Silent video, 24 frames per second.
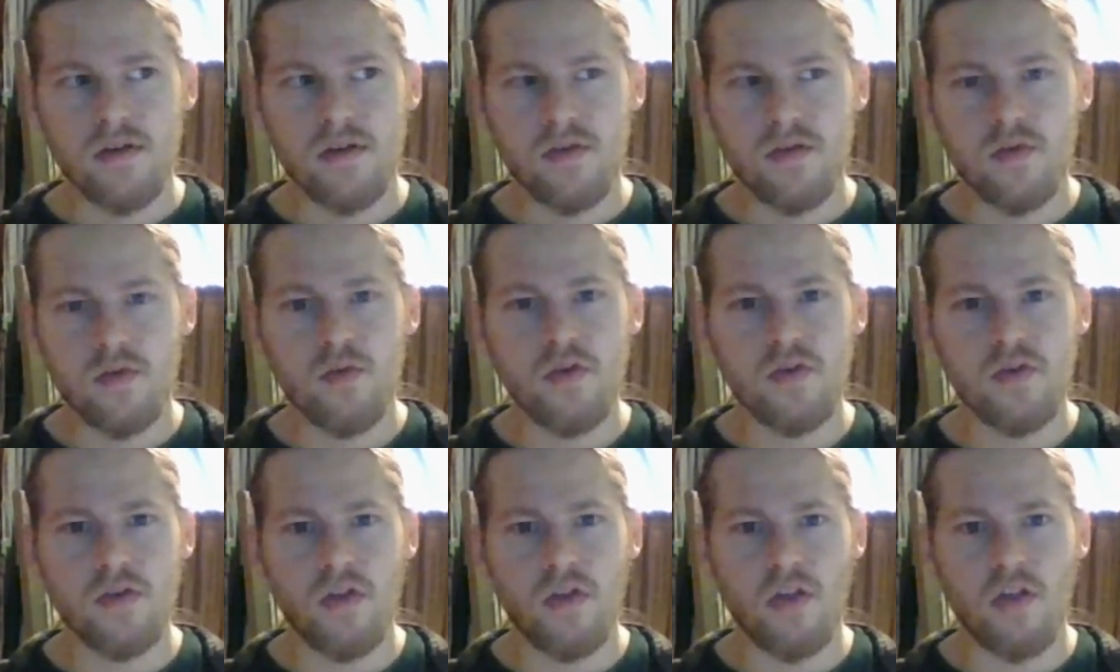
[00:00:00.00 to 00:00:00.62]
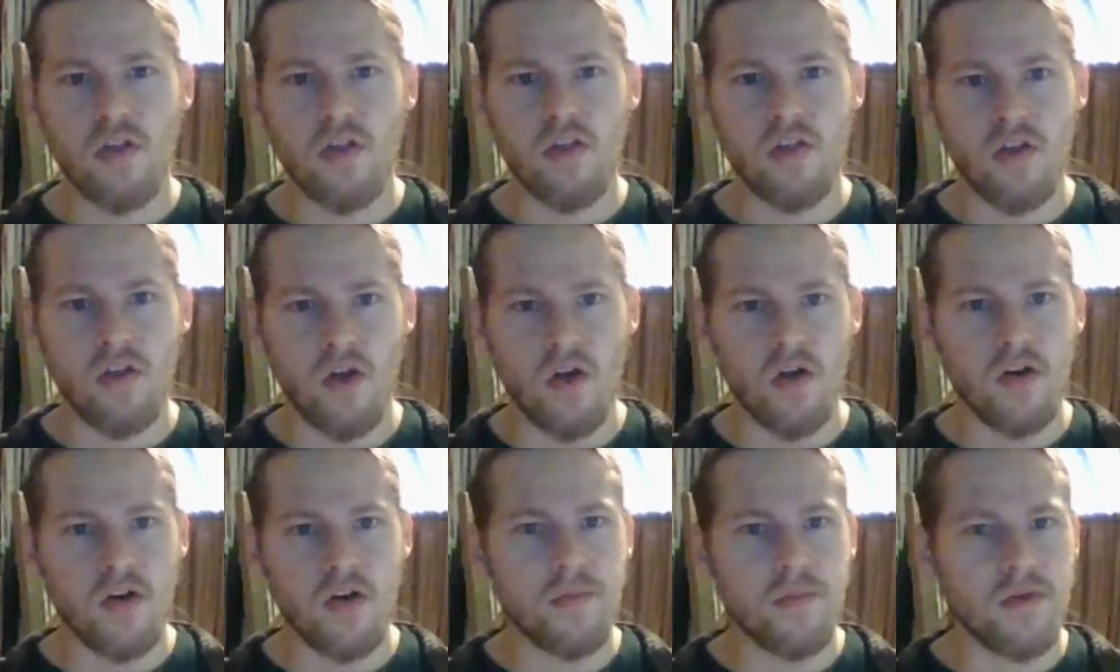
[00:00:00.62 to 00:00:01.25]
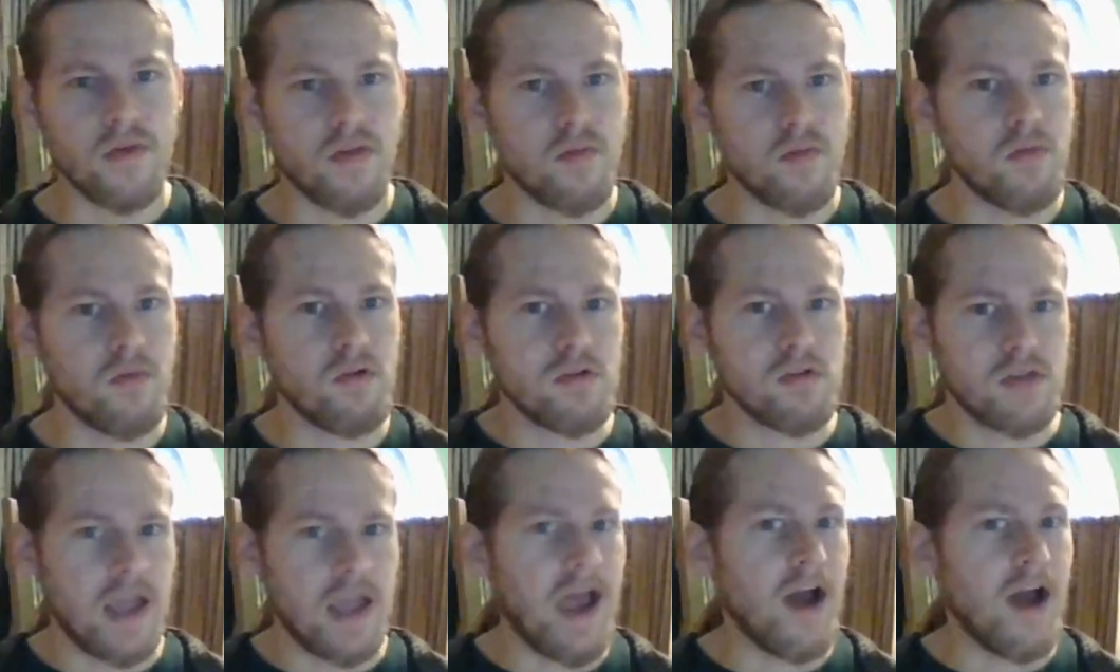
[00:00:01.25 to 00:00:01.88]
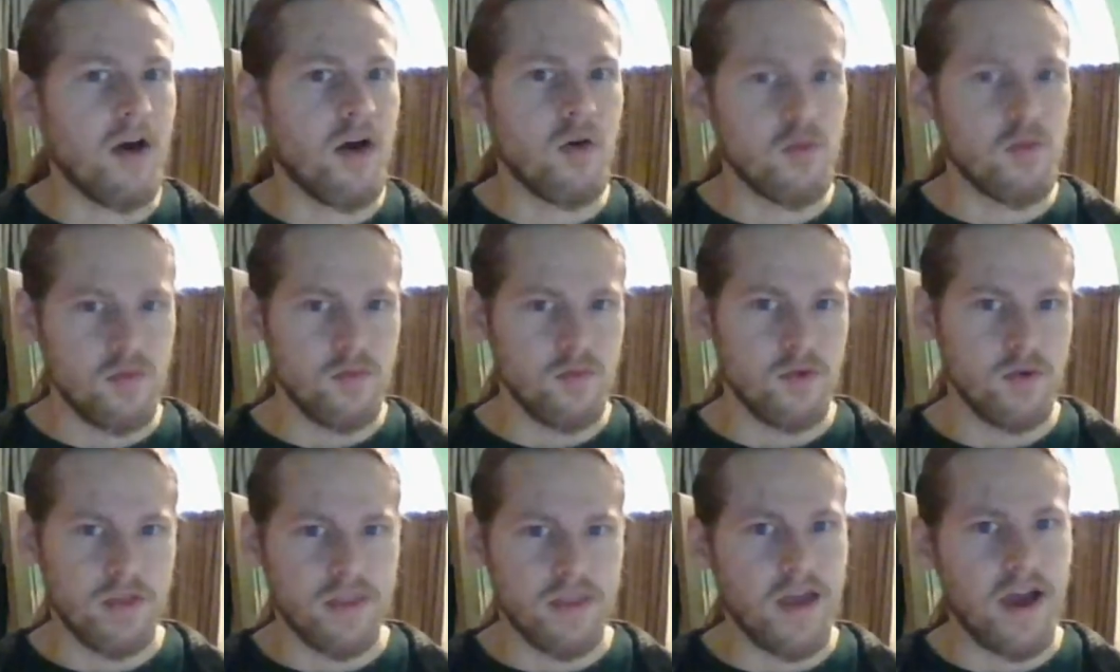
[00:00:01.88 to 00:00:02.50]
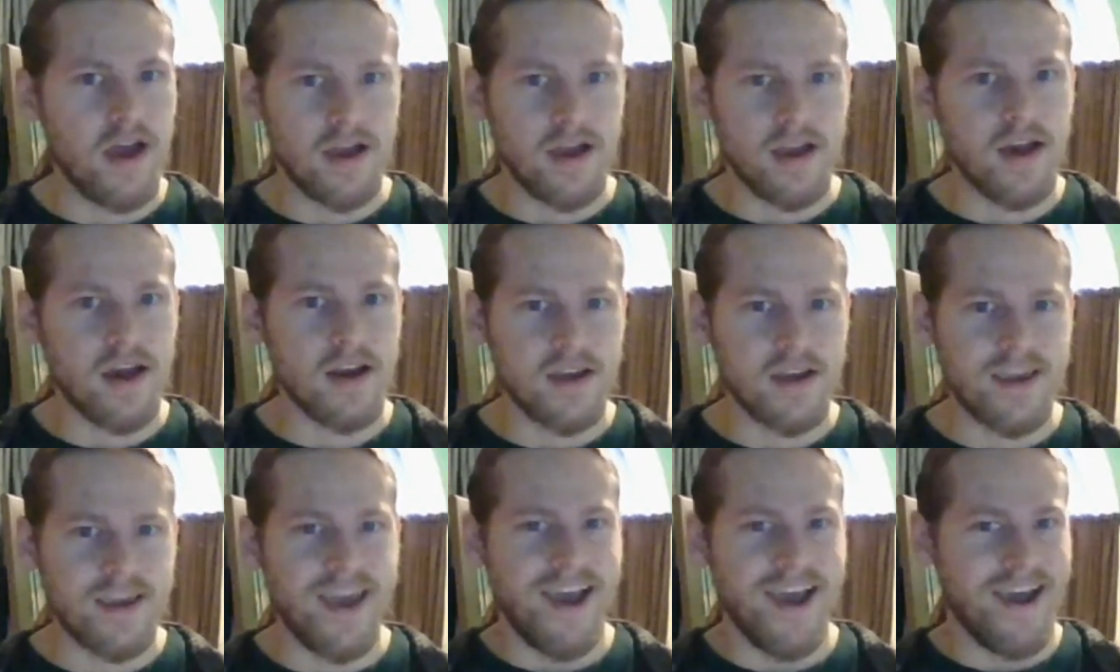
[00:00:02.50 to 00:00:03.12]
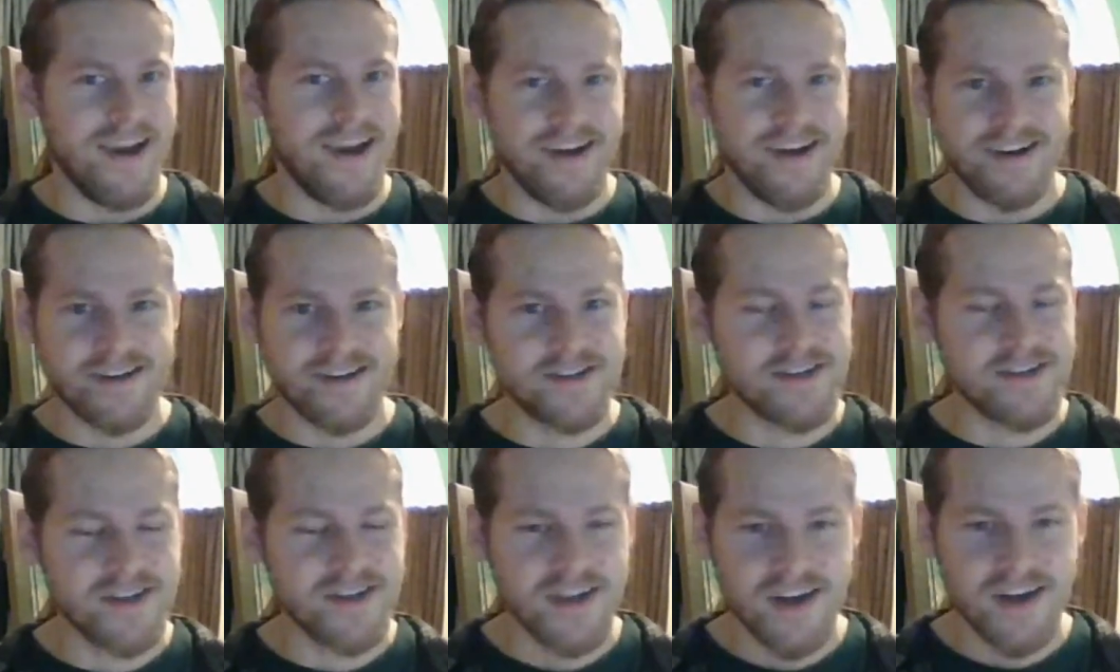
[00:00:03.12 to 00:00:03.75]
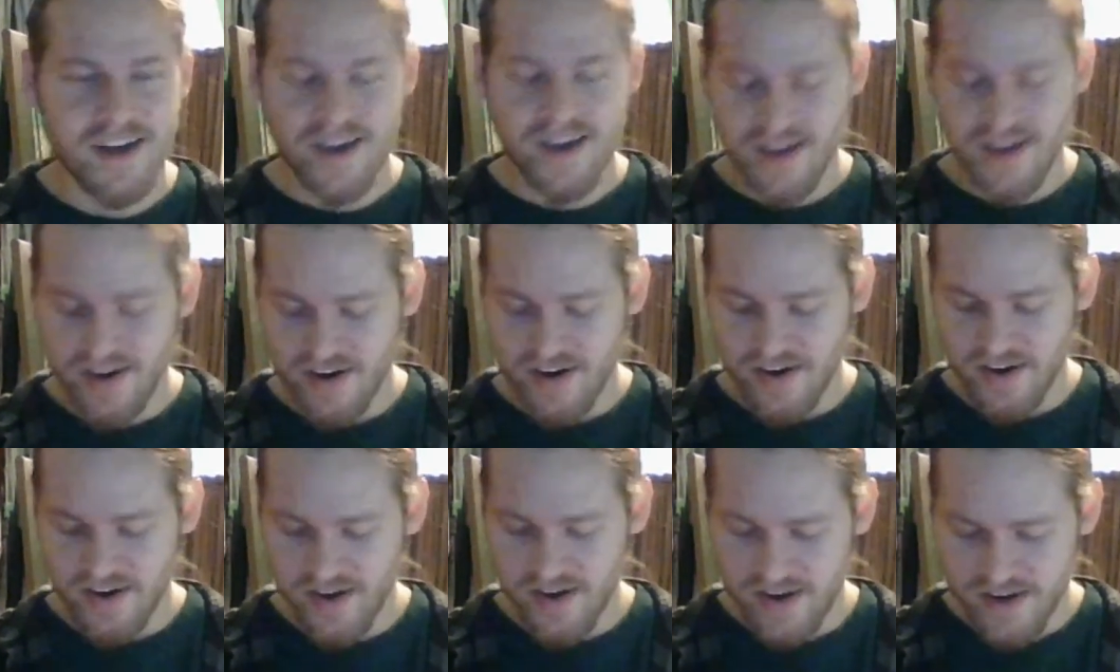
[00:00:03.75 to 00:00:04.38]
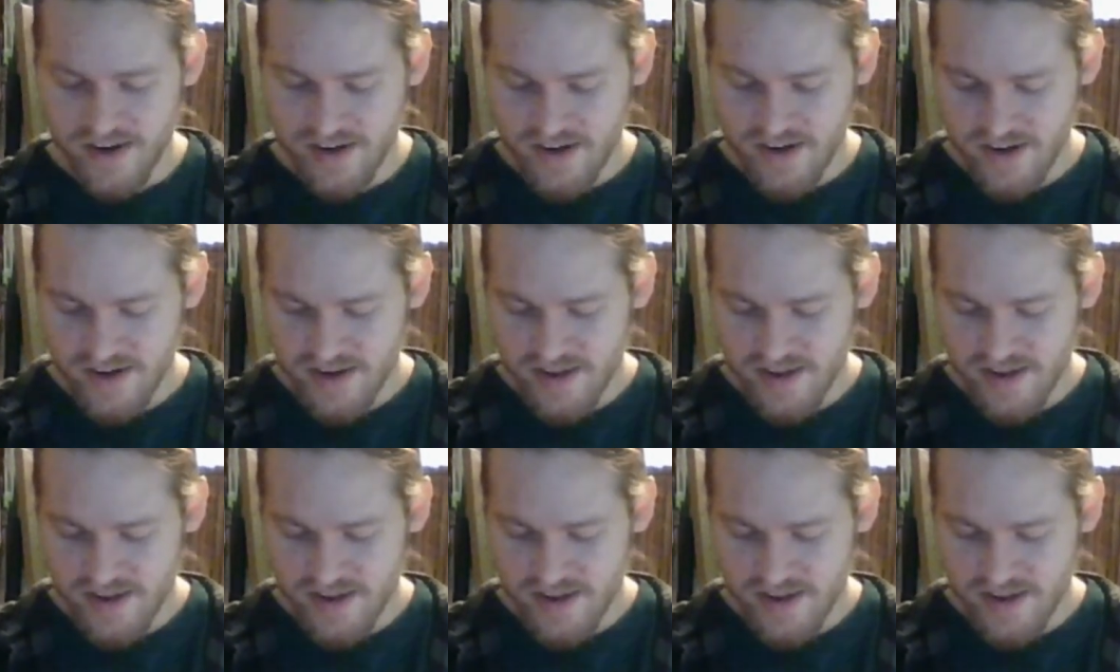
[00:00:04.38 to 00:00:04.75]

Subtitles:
You could start up a small town with that kind of cash, alright?